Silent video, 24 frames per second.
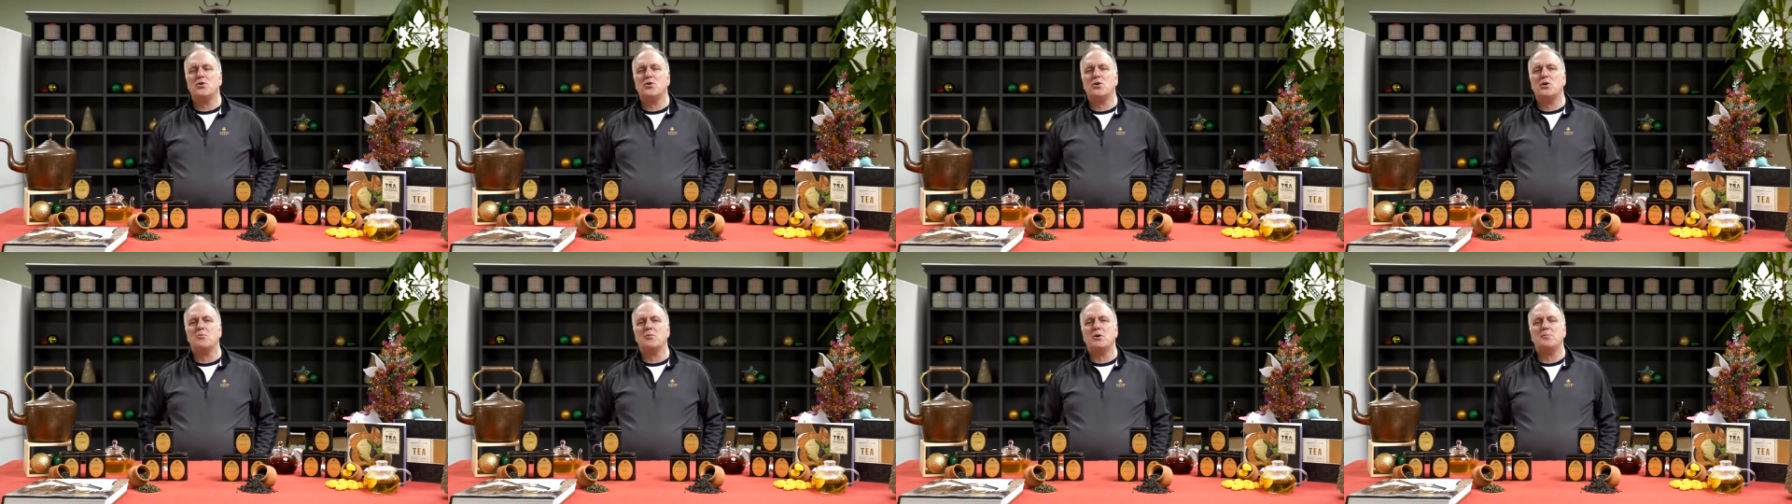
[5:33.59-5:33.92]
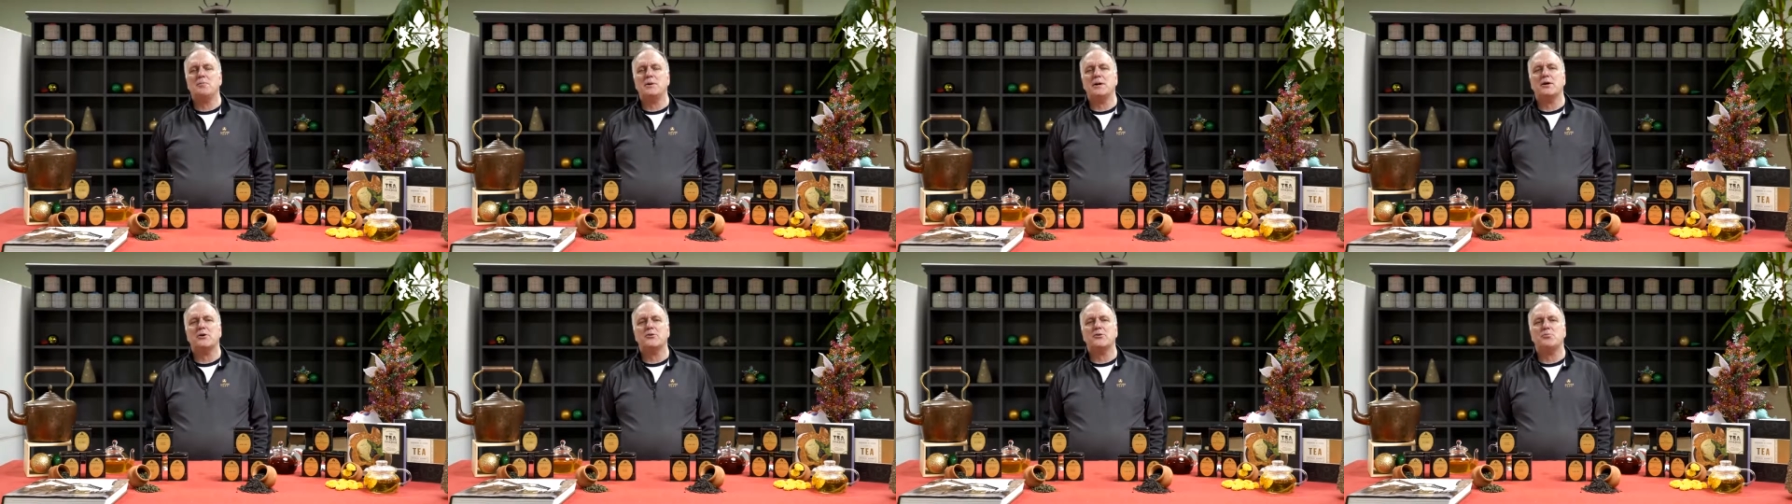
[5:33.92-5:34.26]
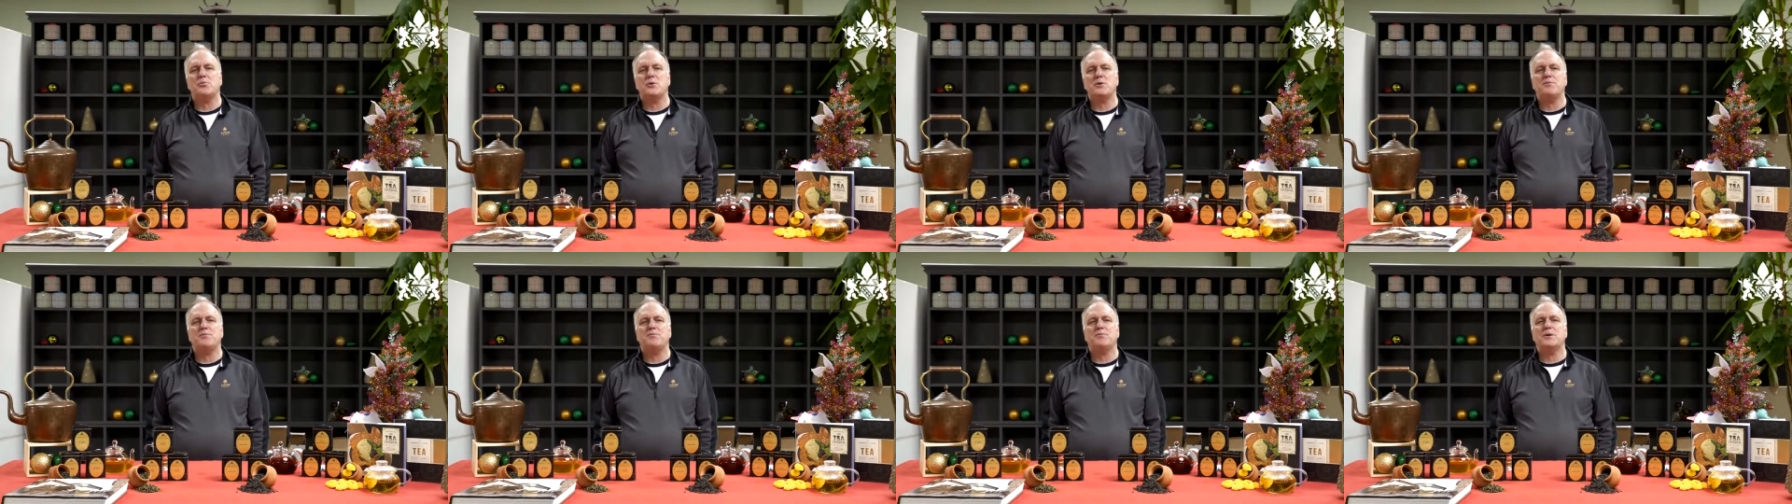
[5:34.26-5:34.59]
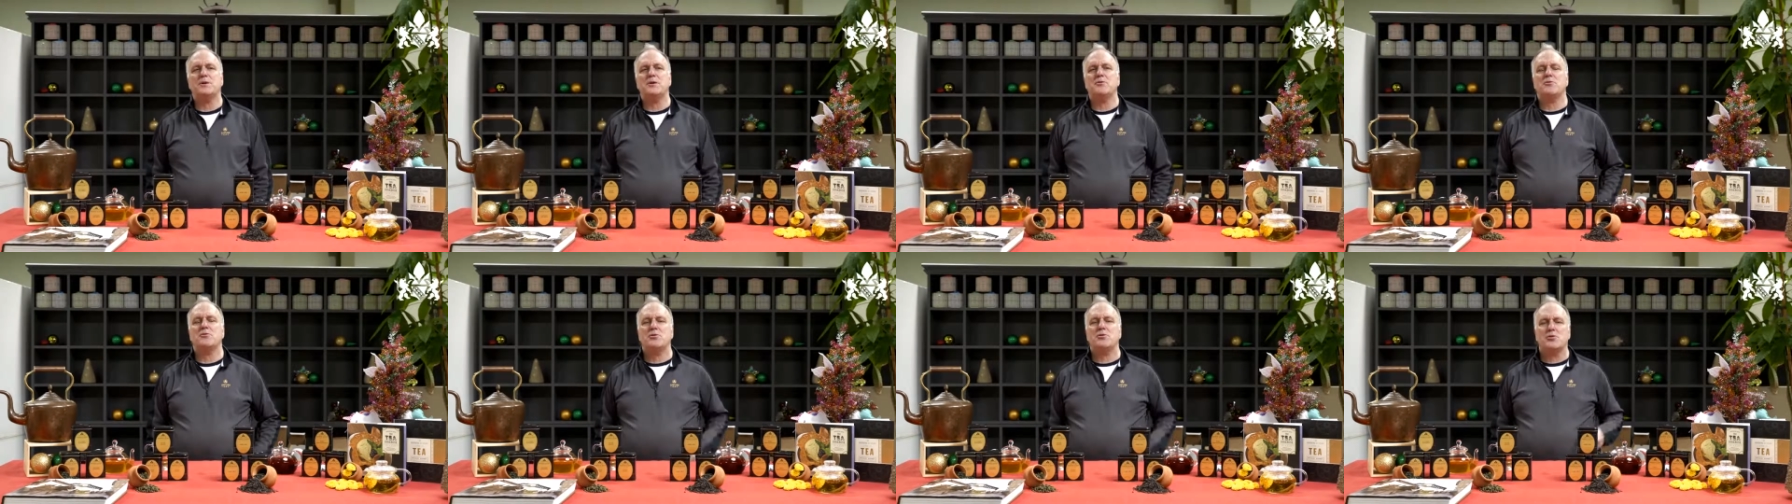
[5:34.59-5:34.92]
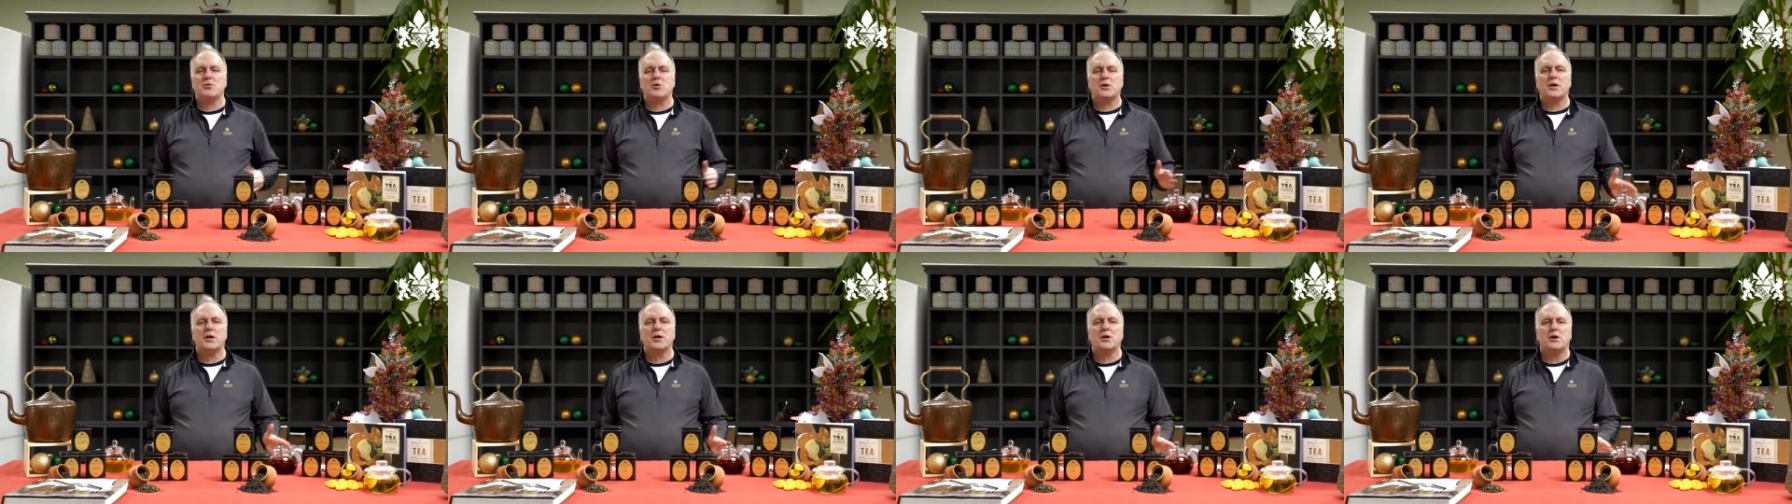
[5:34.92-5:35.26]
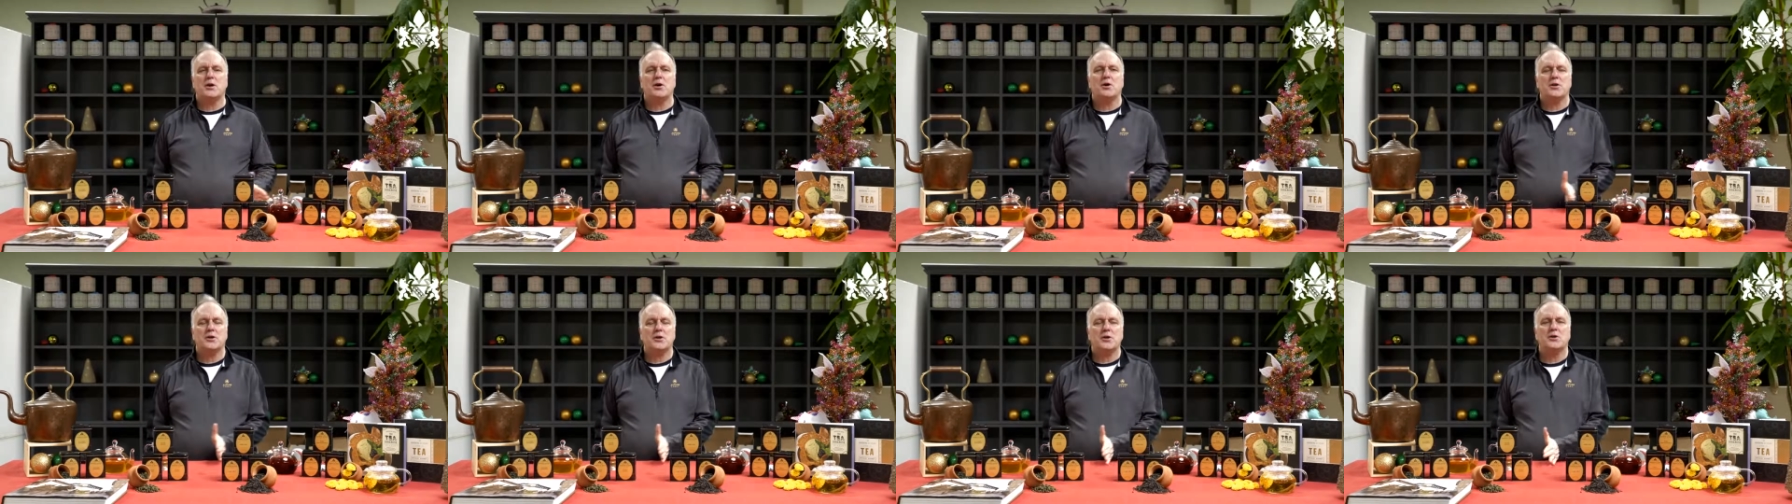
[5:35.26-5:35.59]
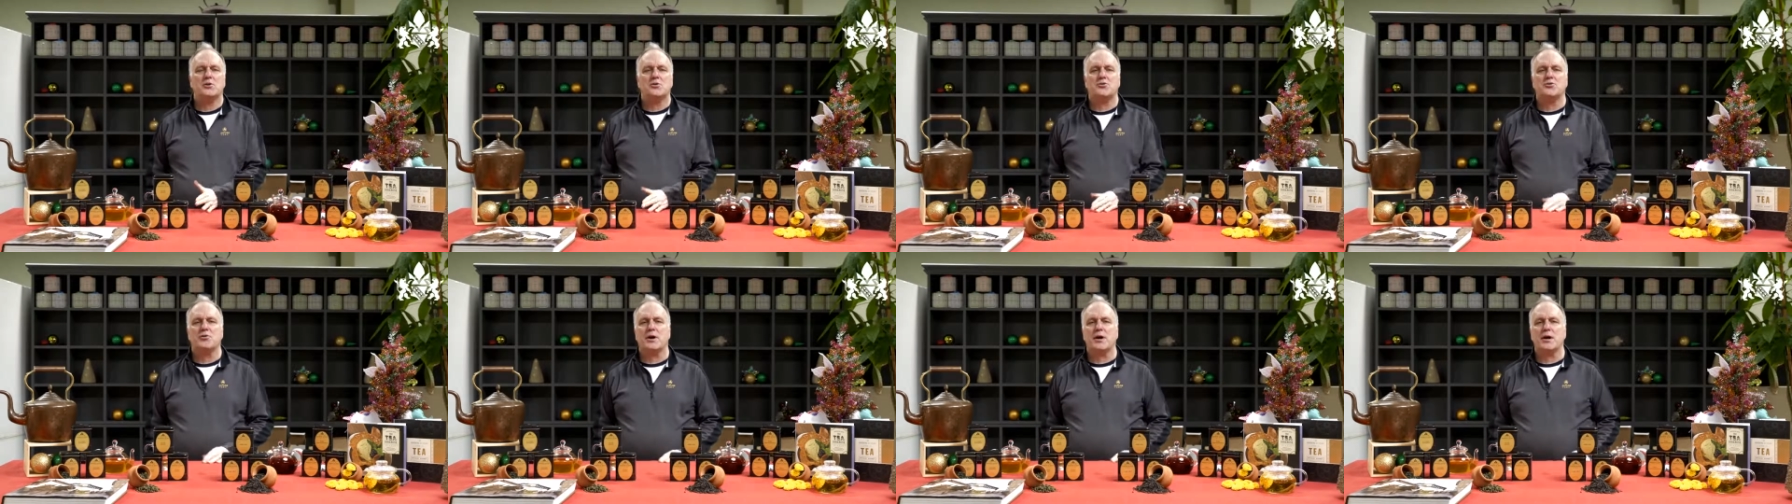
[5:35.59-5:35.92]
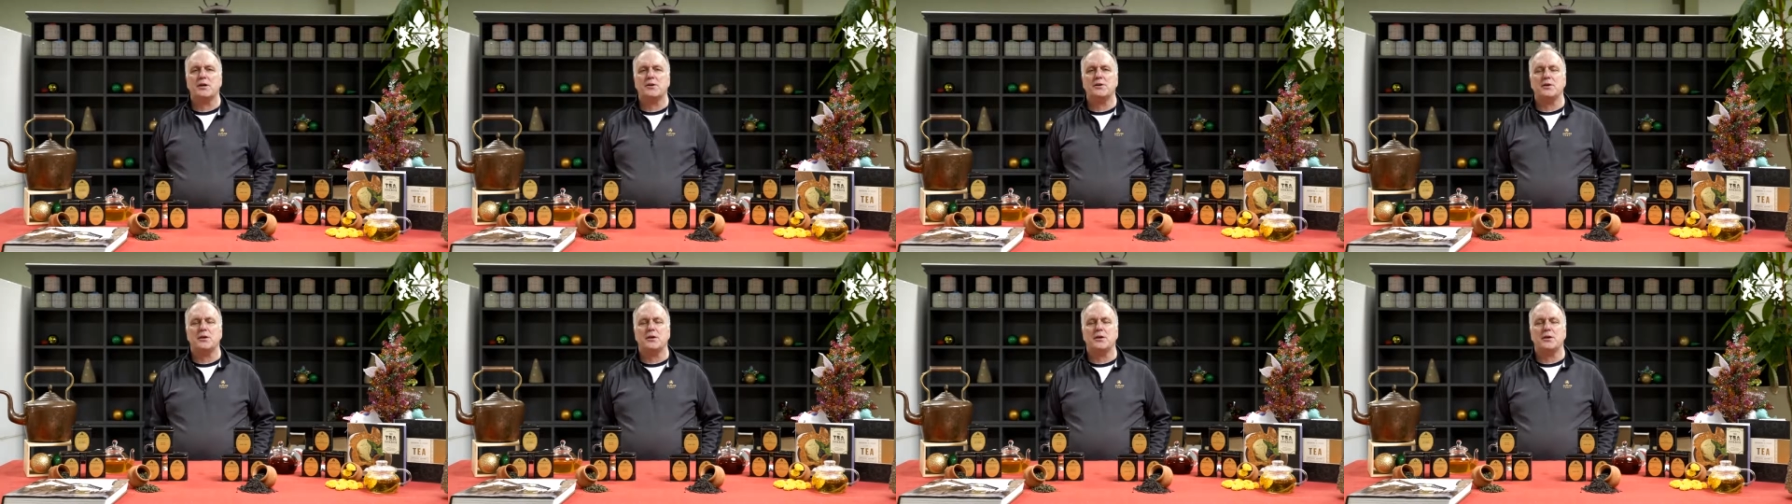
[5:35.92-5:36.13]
we've been looking all year trying to get it.